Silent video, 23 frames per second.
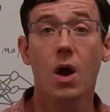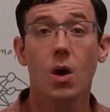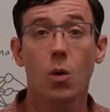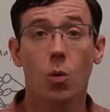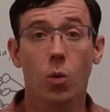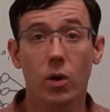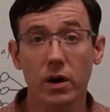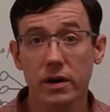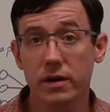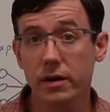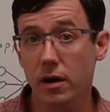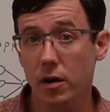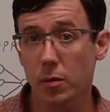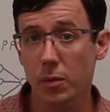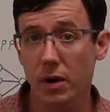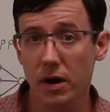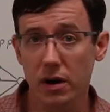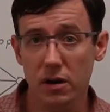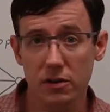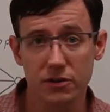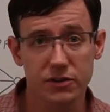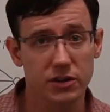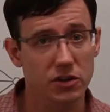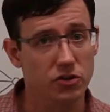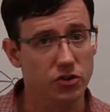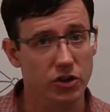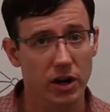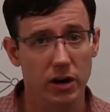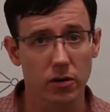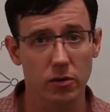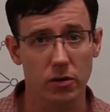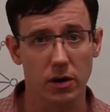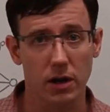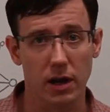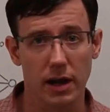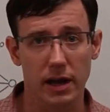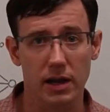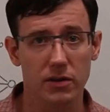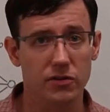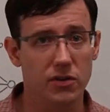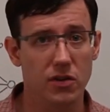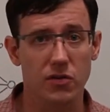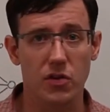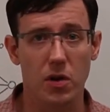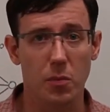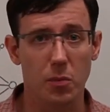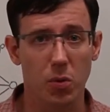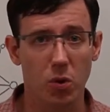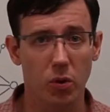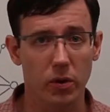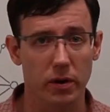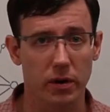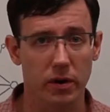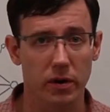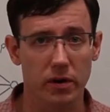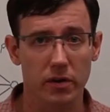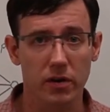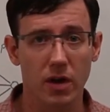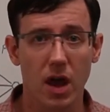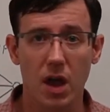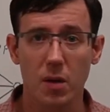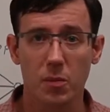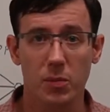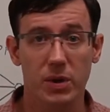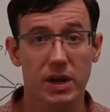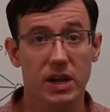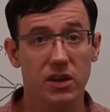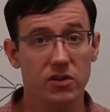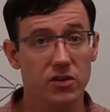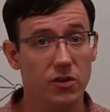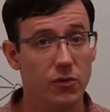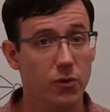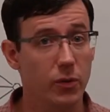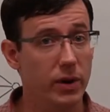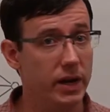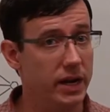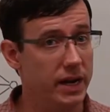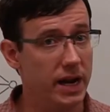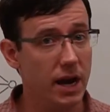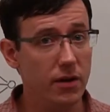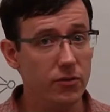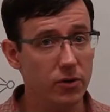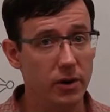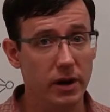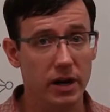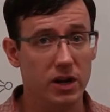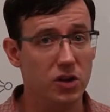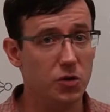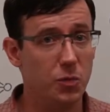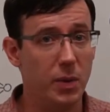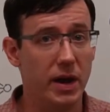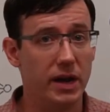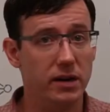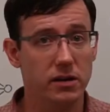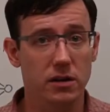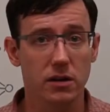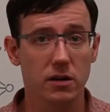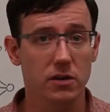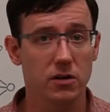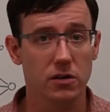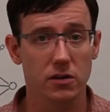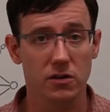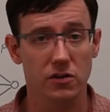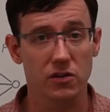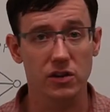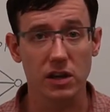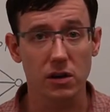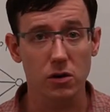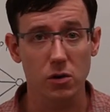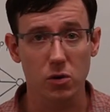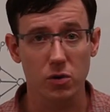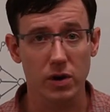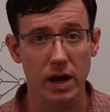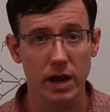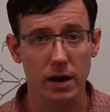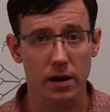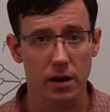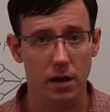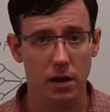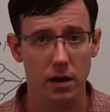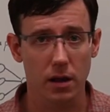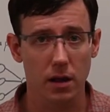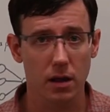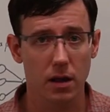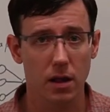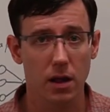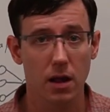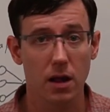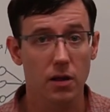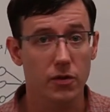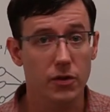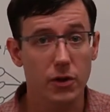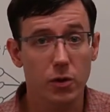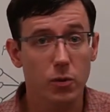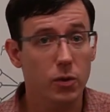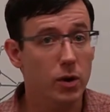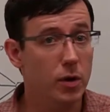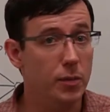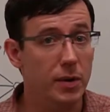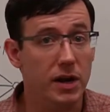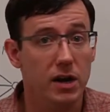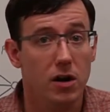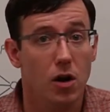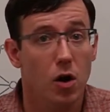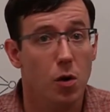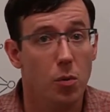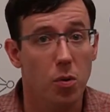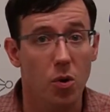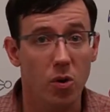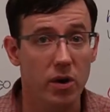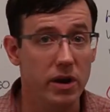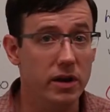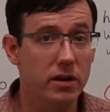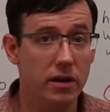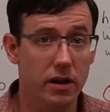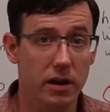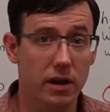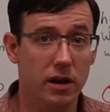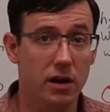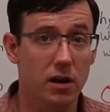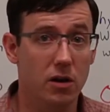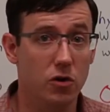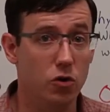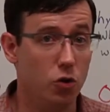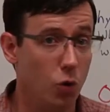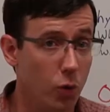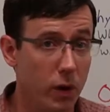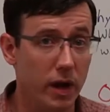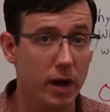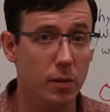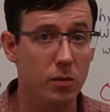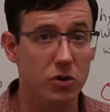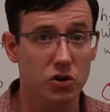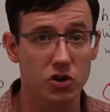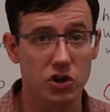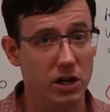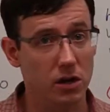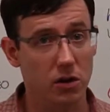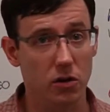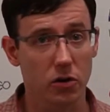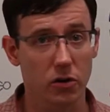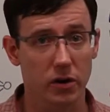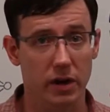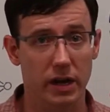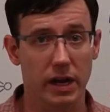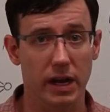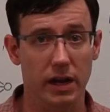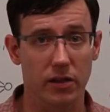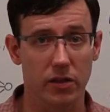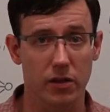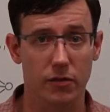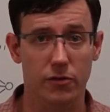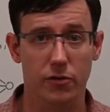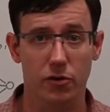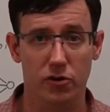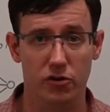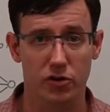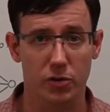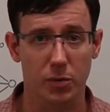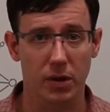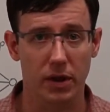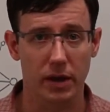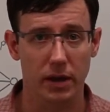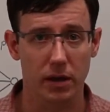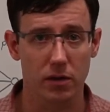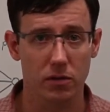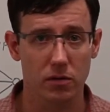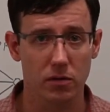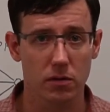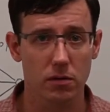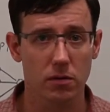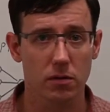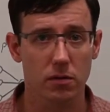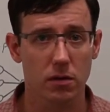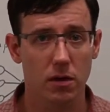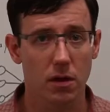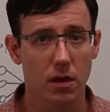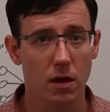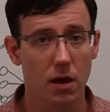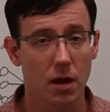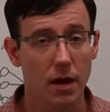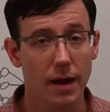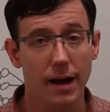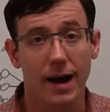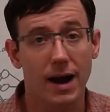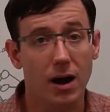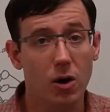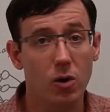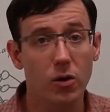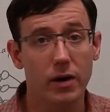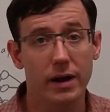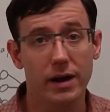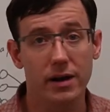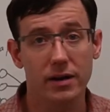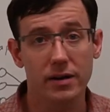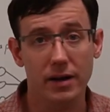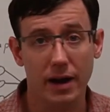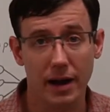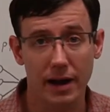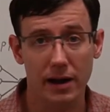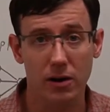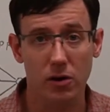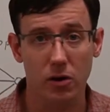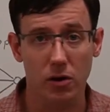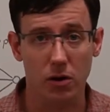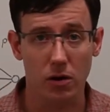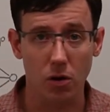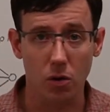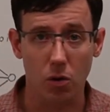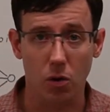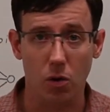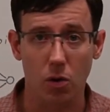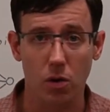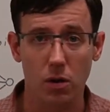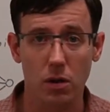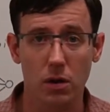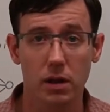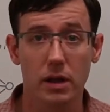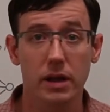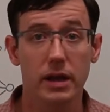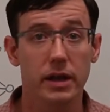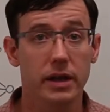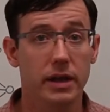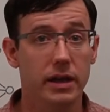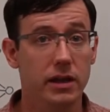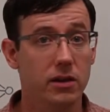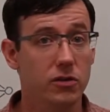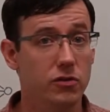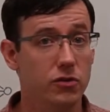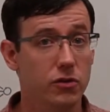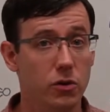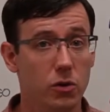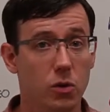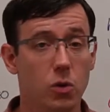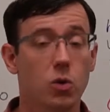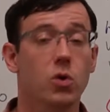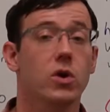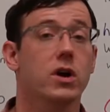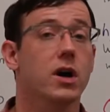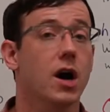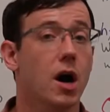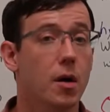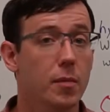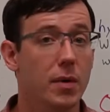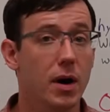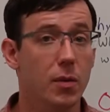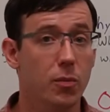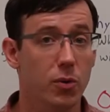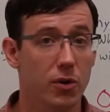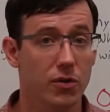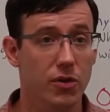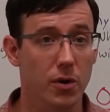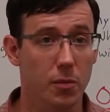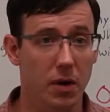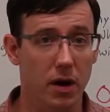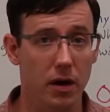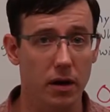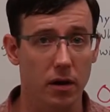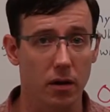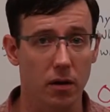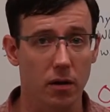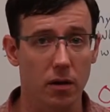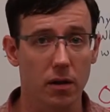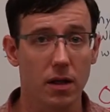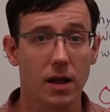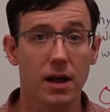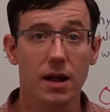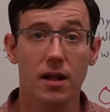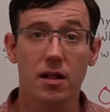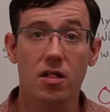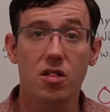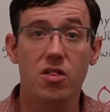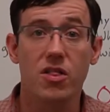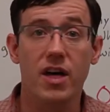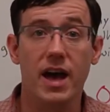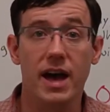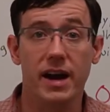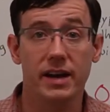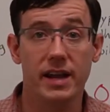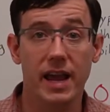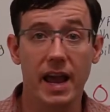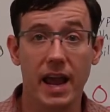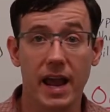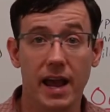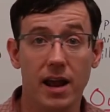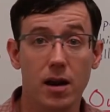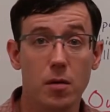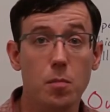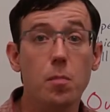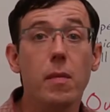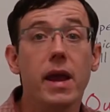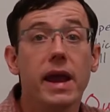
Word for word: Wanting our models to generalize is important because if we never expected to see new data, there would be no point in doing machine learning in the first place. Our entire goal is to come up with a model that can